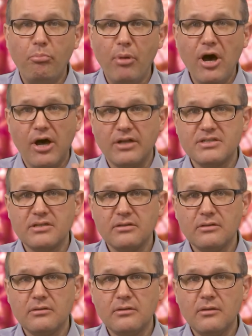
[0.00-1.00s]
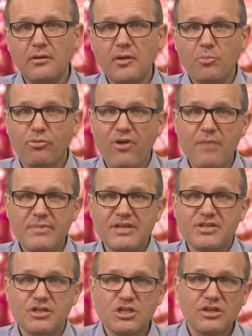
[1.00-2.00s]
But Prime
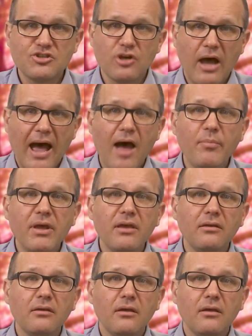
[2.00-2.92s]
Minister Shinzo Abe